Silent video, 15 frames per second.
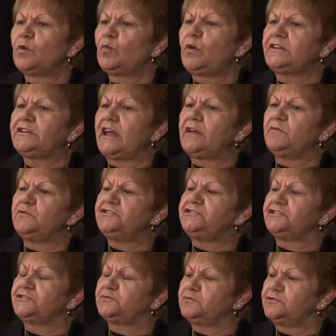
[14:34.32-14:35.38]
What
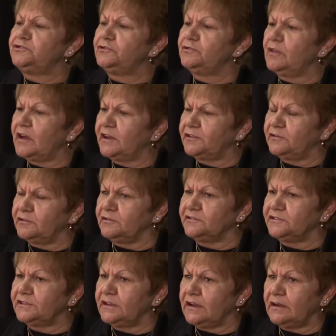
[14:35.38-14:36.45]
languages would you like to
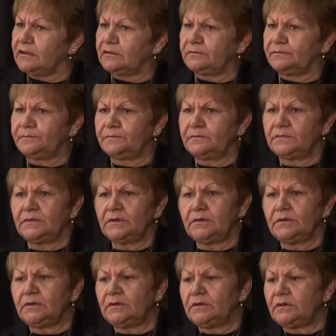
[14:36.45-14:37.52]
consider?
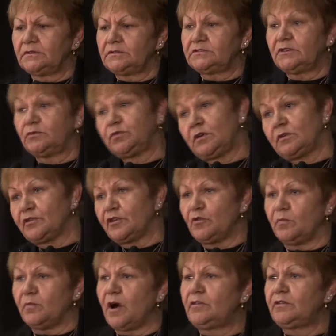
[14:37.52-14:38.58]
I said, well,
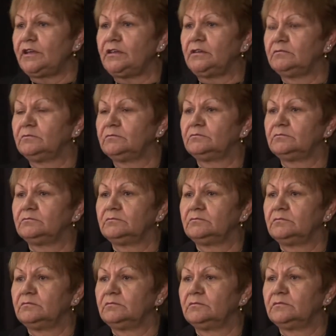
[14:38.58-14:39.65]
reo Māori.
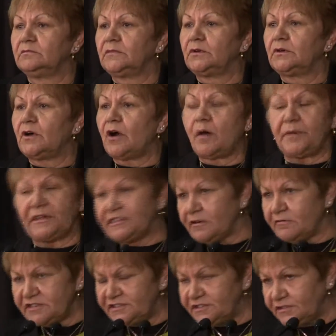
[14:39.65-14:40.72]
But
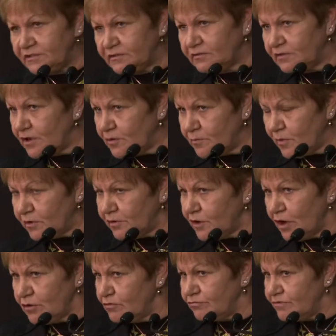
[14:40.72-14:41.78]
there is
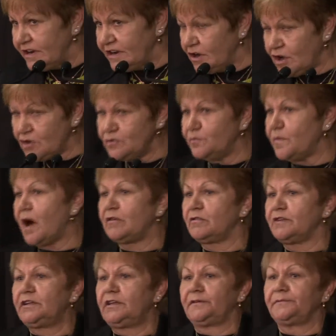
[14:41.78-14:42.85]
no reo
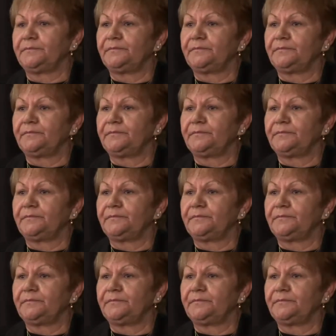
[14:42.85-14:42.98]
Māori.